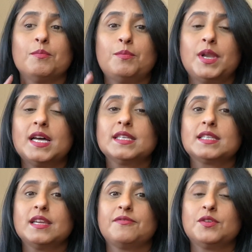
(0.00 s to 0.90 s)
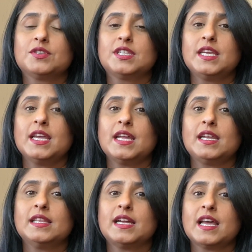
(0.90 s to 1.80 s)
Plus, if you see
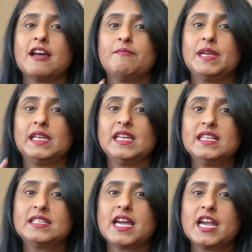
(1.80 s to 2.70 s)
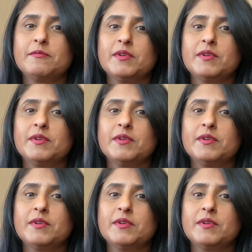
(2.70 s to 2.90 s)
any that have been e-signed